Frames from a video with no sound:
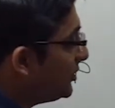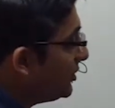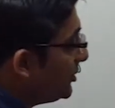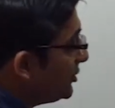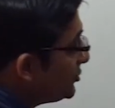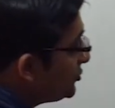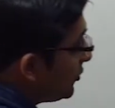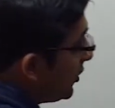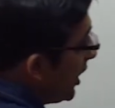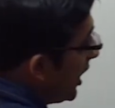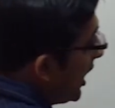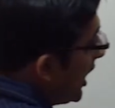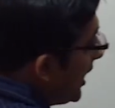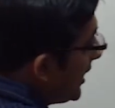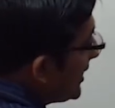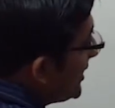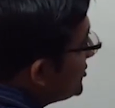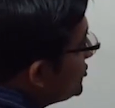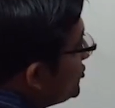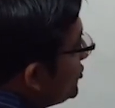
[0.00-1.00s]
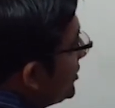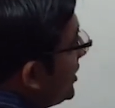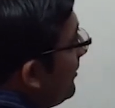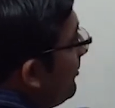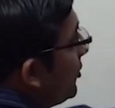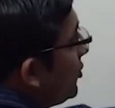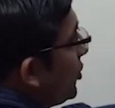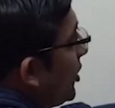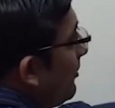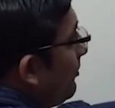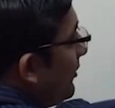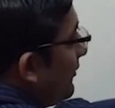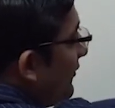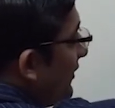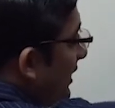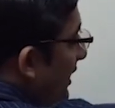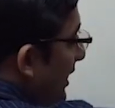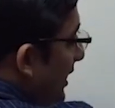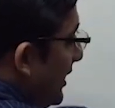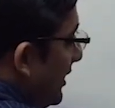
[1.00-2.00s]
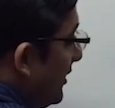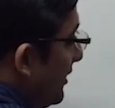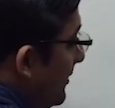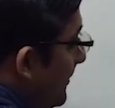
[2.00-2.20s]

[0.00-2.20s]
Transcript: So R has to come on top of A,